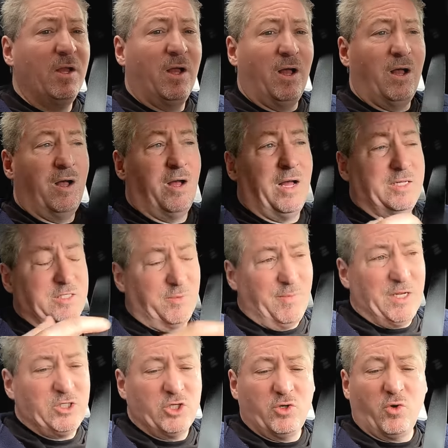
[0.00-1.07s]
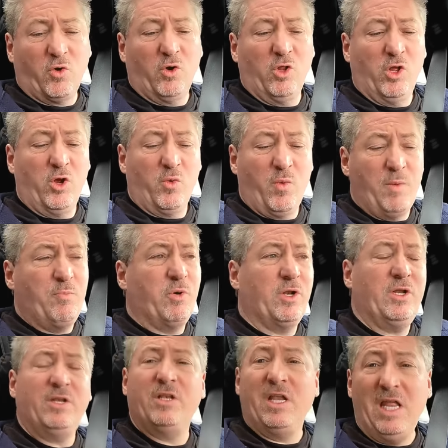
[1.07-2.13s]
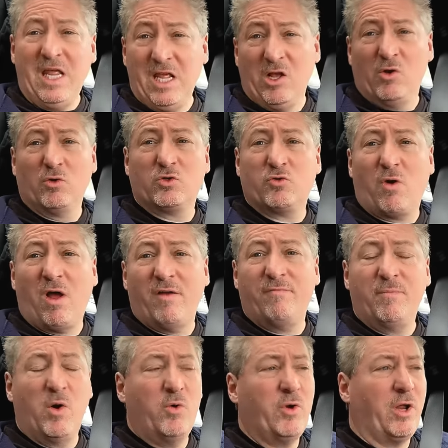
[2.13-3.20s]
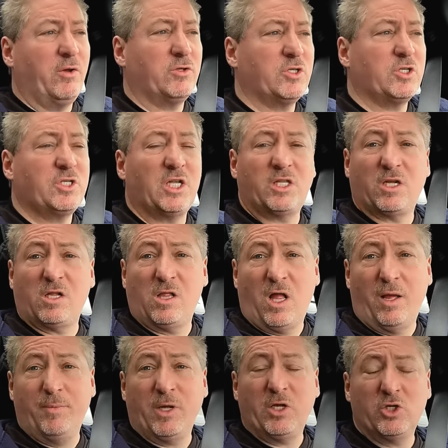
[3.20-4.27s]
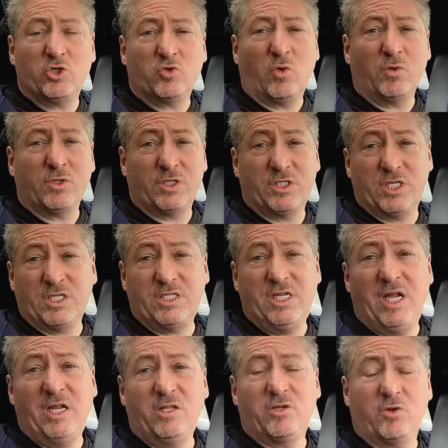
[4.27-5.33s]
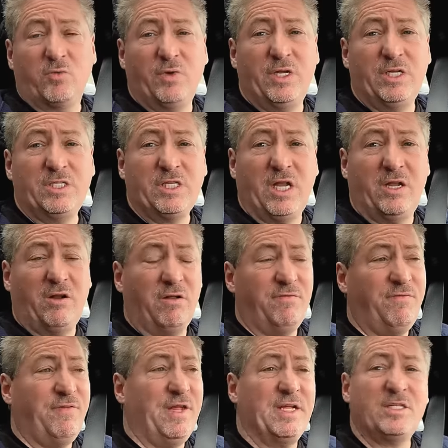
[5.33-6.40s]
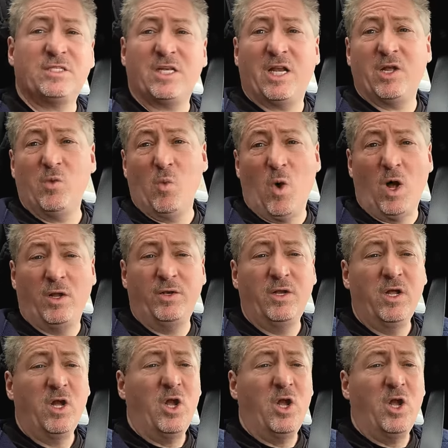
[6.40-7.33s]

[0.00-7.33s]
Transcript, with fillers: Uh, as I mentioned earlier, we put it in eco drive mode. I also set the climate control to 68 degrees and on fan setting one.